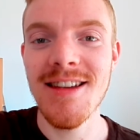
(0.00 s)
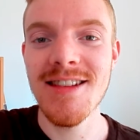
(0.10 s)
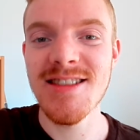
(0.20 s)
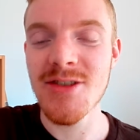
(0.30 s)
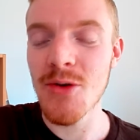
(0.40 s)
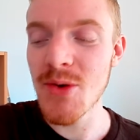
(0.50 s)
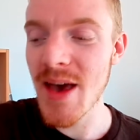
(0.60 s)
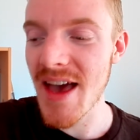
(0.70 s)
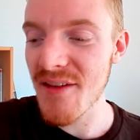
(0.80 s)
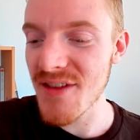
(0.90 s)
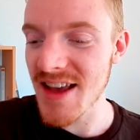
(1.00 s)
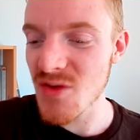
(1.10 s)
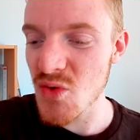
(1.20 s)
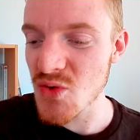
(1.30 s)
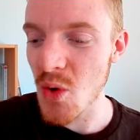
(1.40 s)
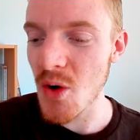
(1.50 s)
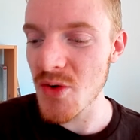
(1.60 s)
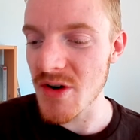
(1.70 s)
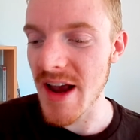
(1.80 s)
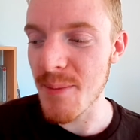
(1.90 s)
So you have like to draw
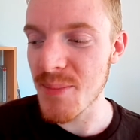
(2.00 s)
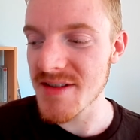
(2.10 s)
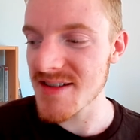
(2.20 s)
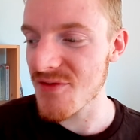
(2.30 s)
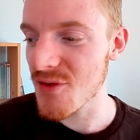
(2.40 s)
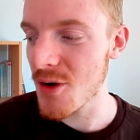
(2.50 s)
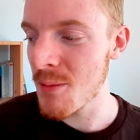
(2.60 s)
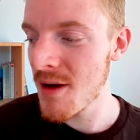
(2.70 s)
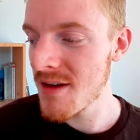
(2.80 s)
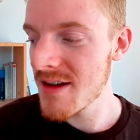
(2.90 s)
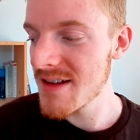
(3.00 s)
your happiness from